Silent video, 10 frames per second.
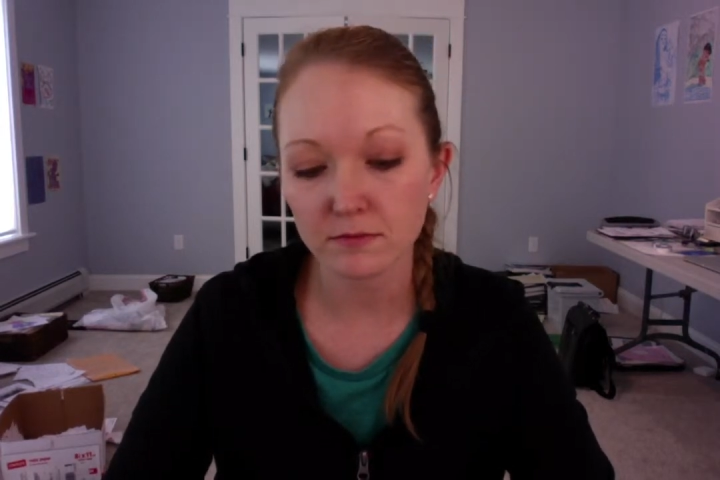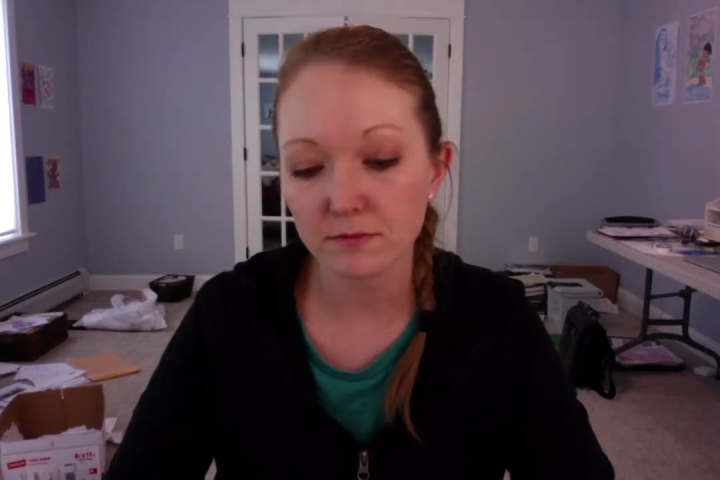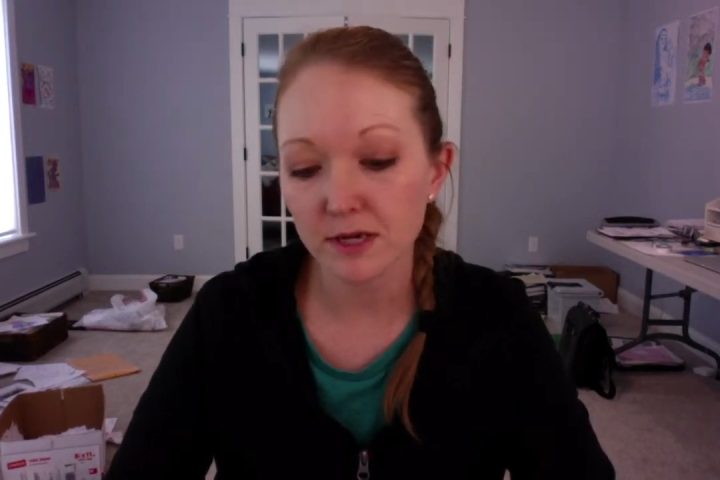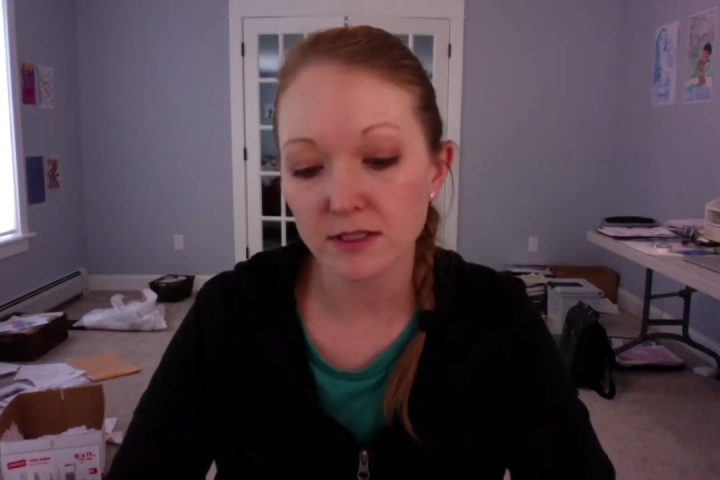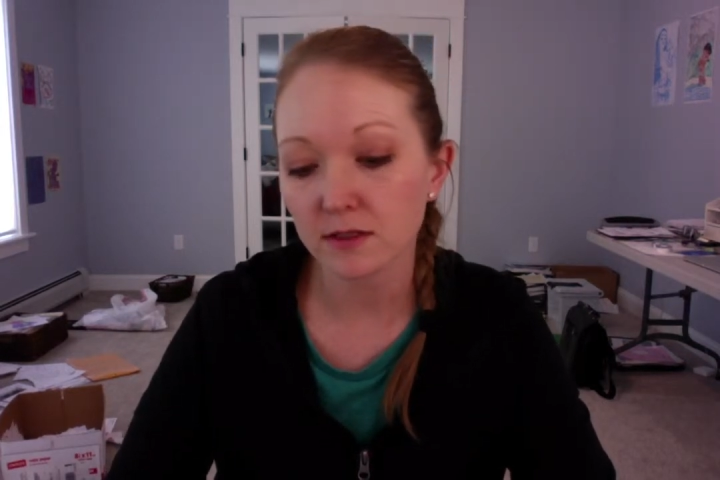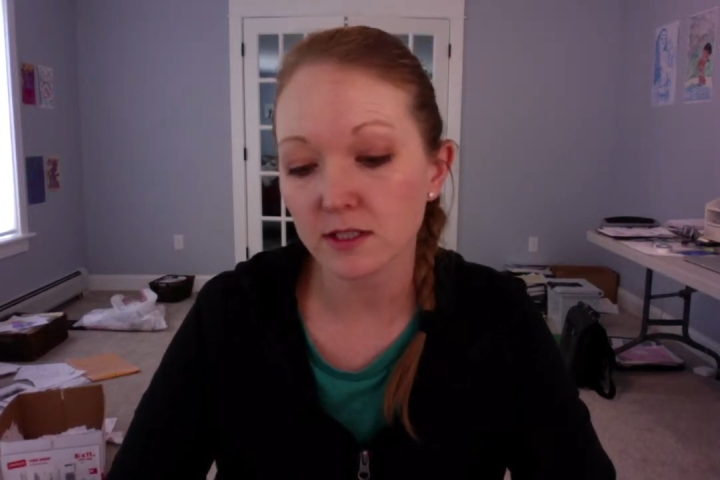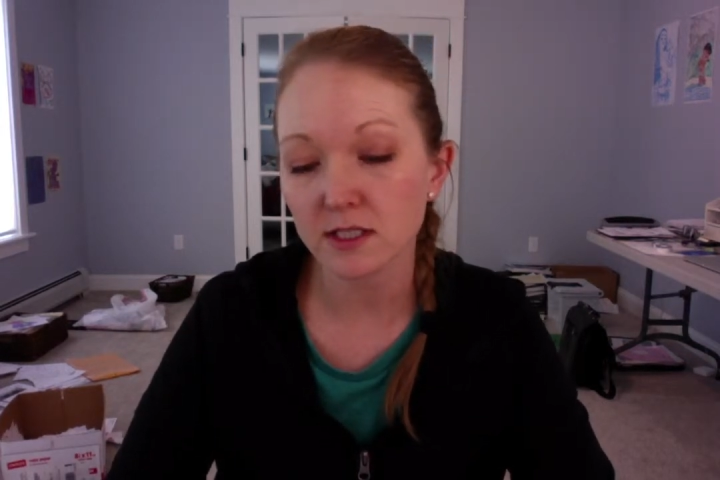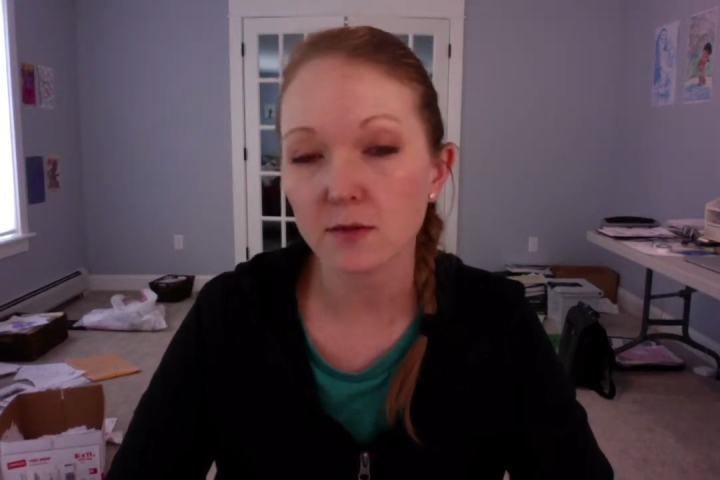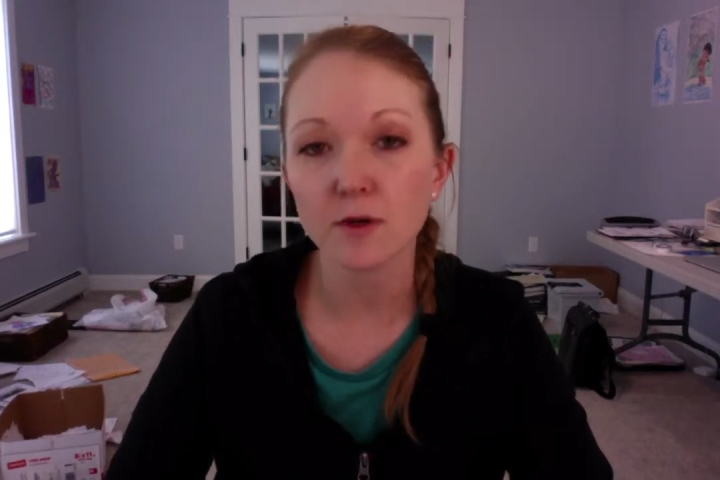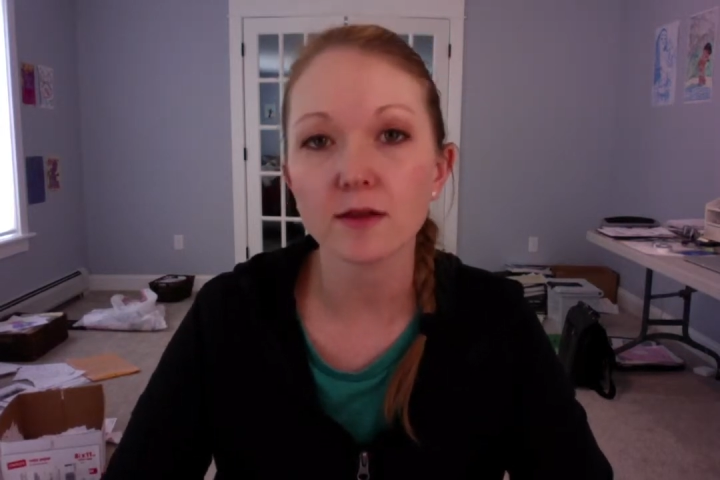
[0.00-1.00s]
basically the
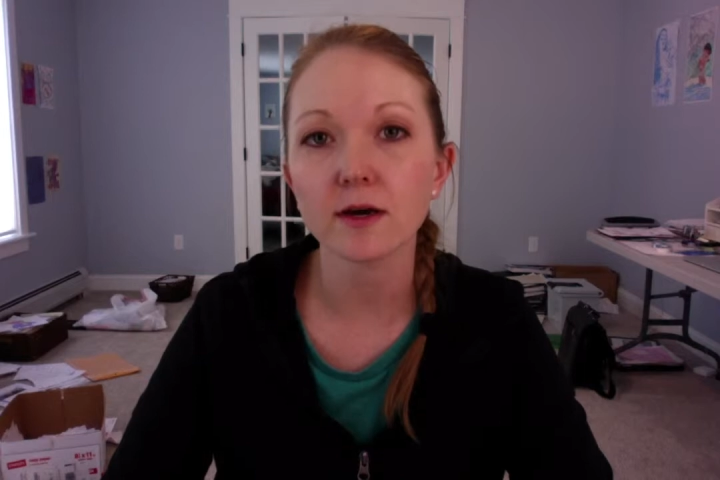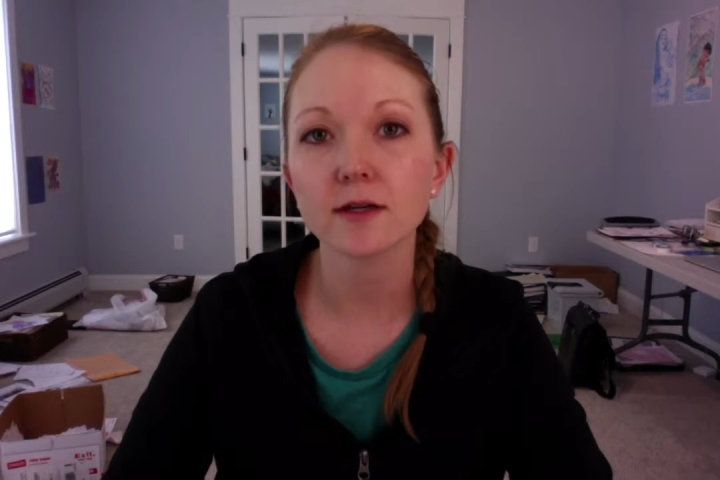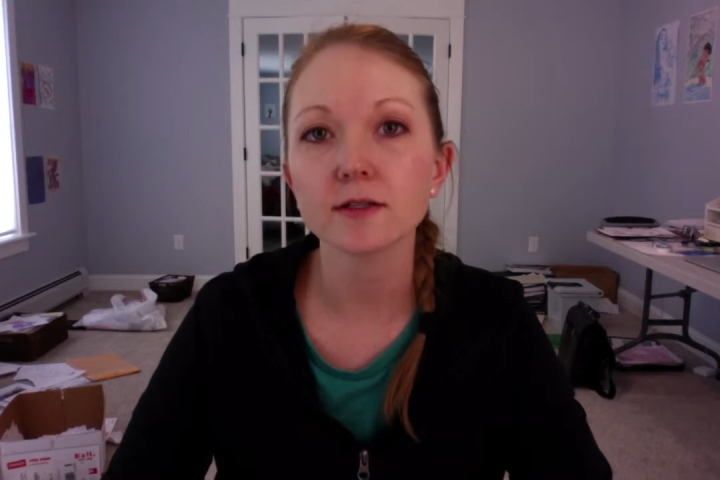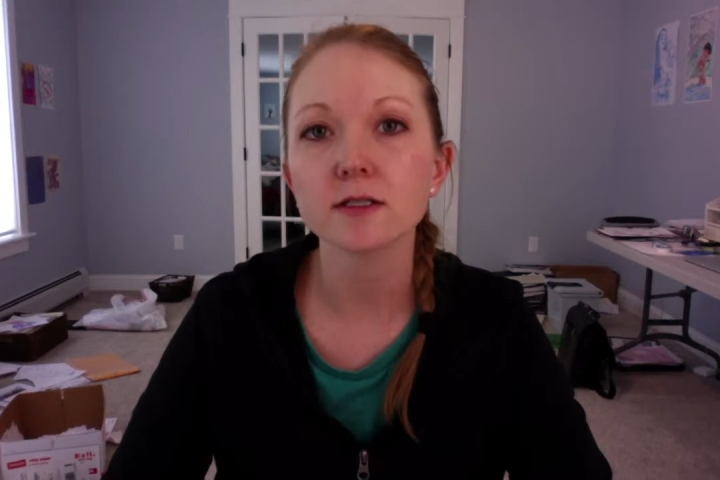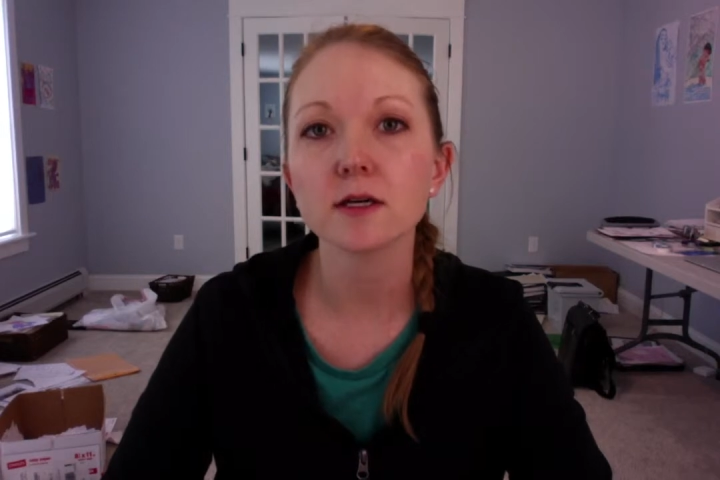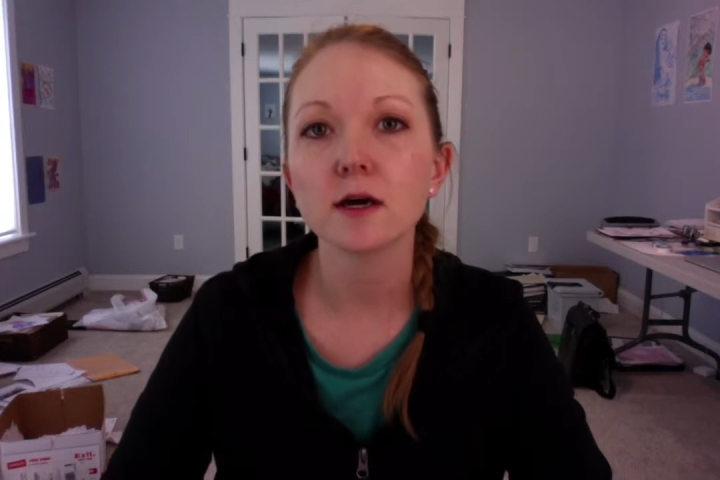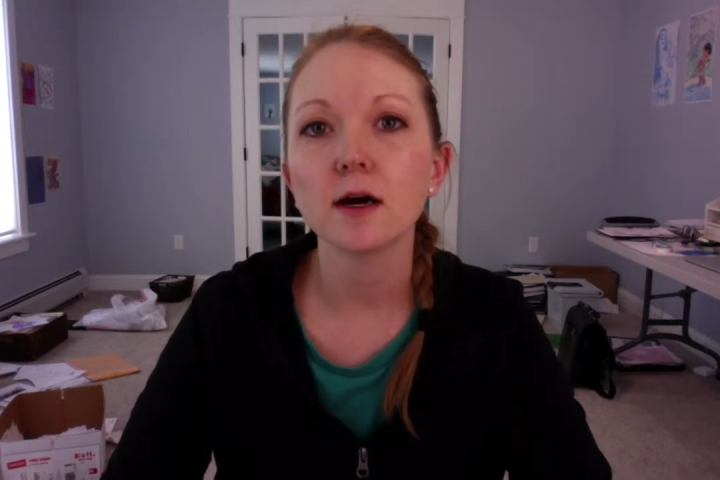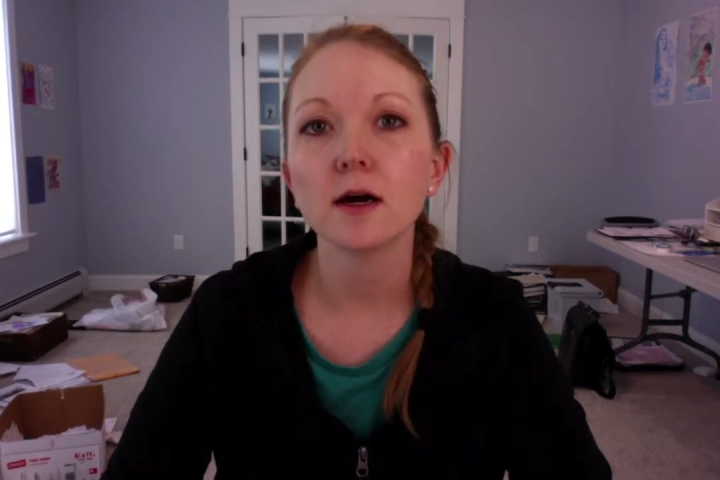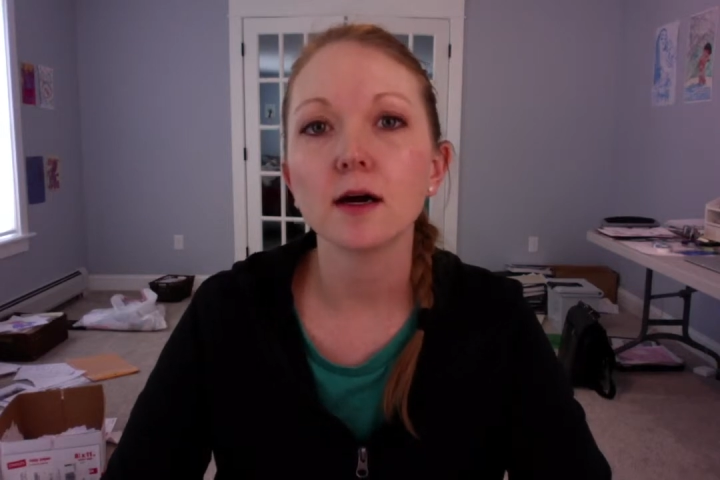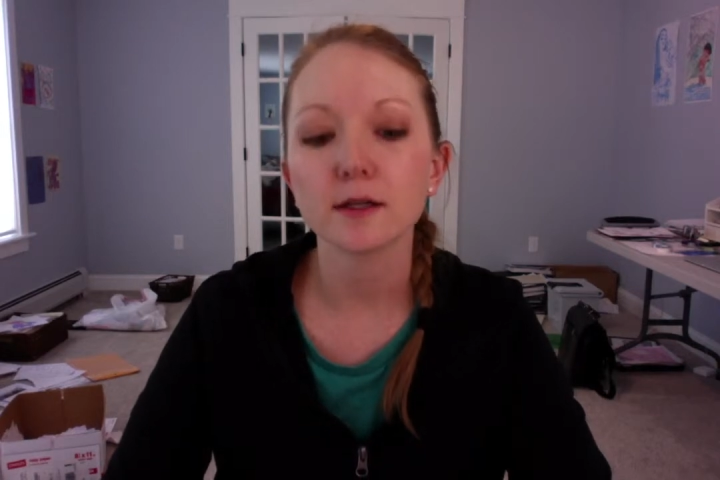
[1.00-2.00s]
same way that
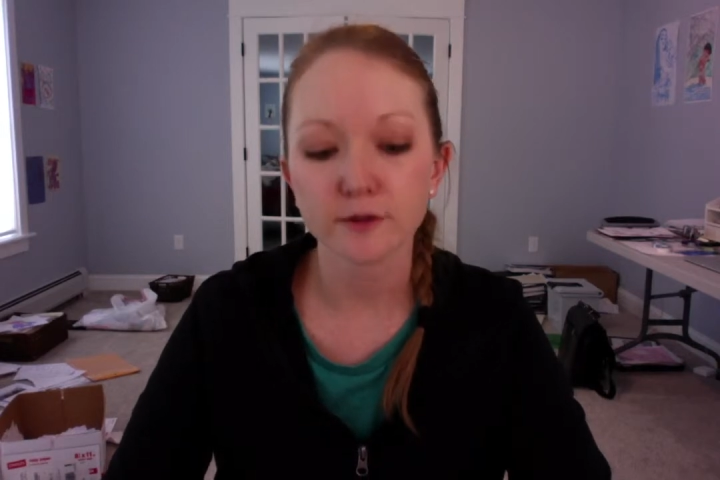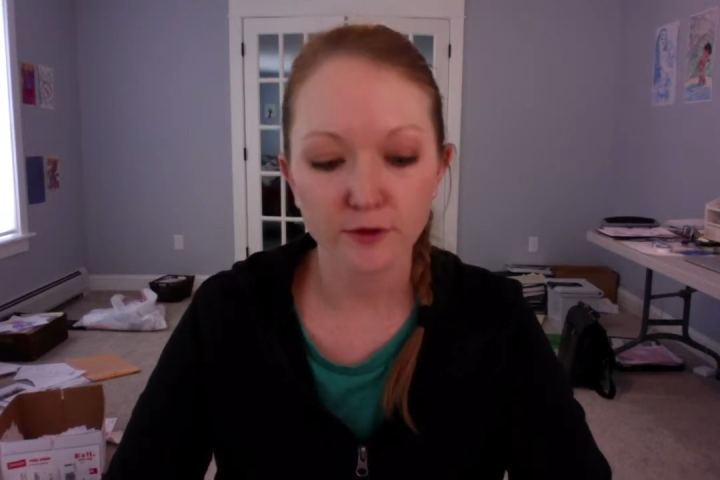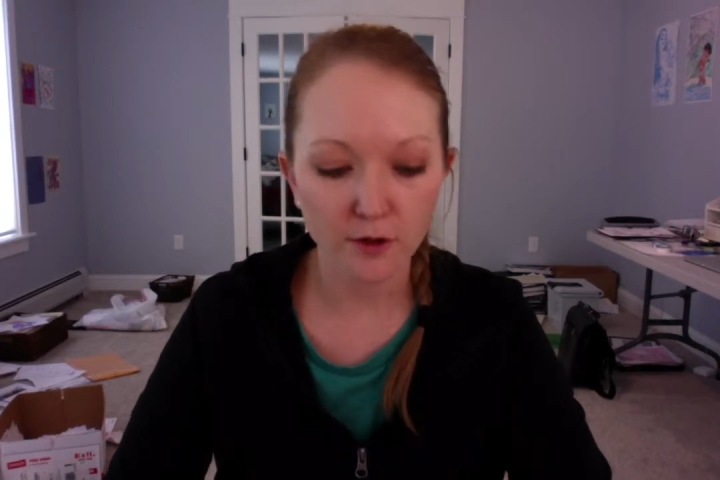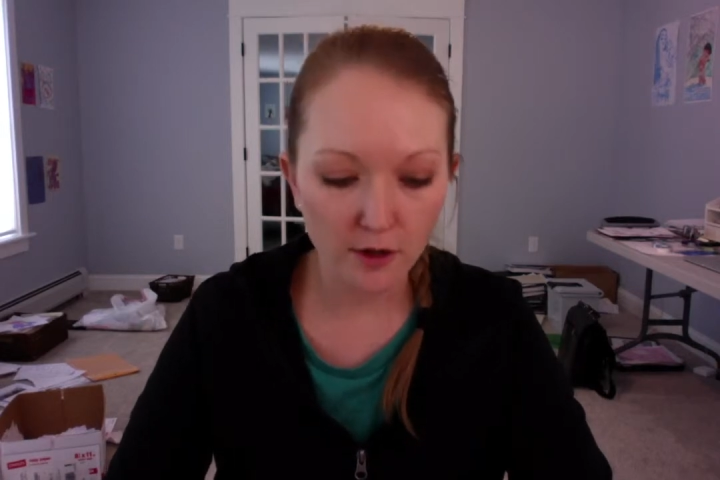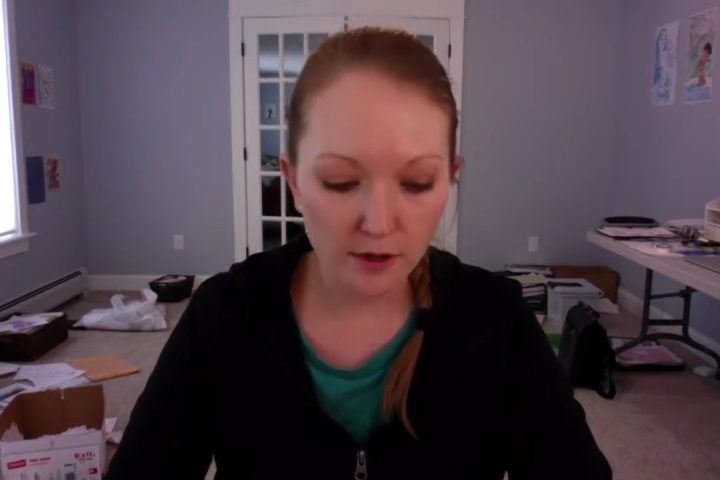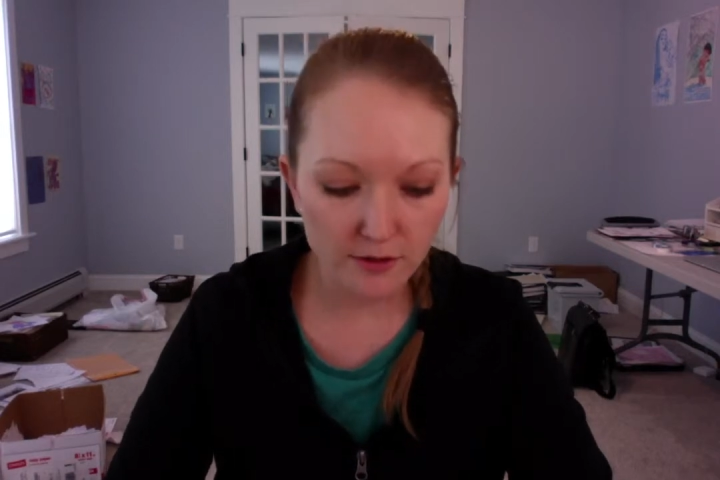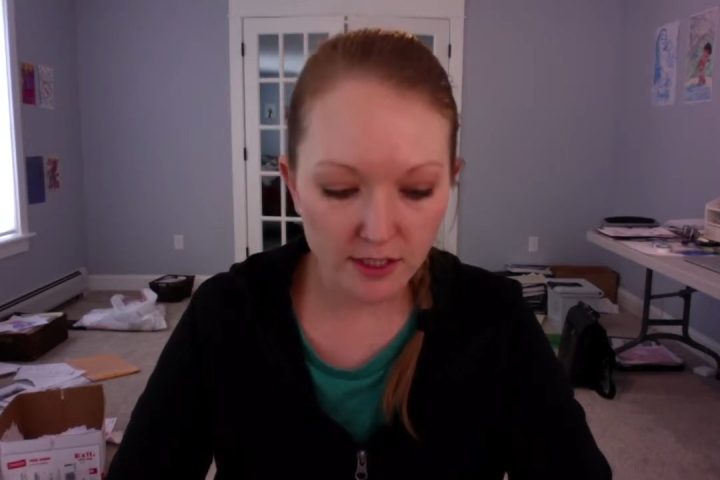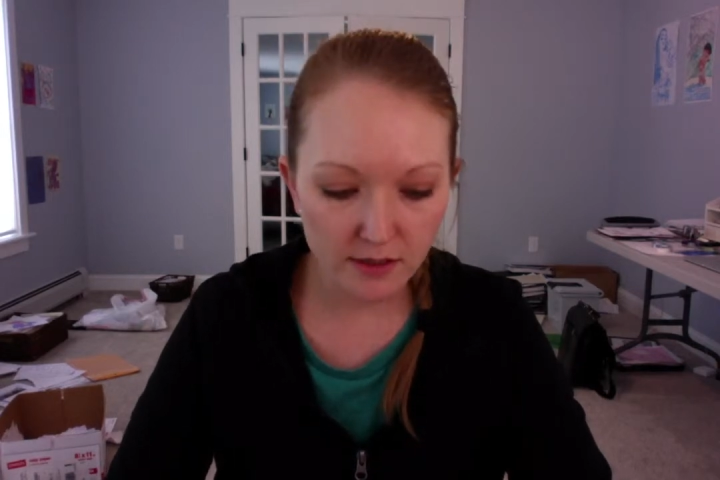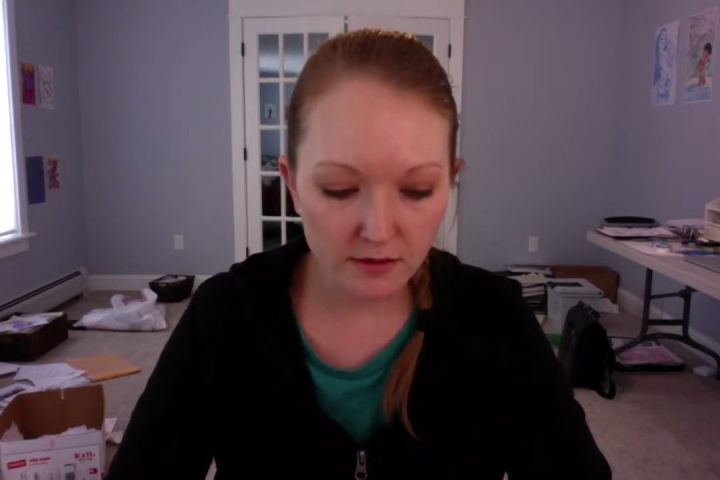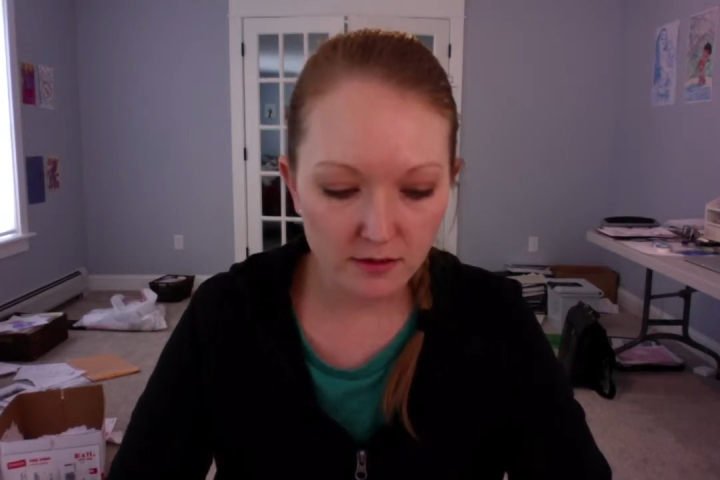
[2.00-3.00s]
Dr. Carhart did.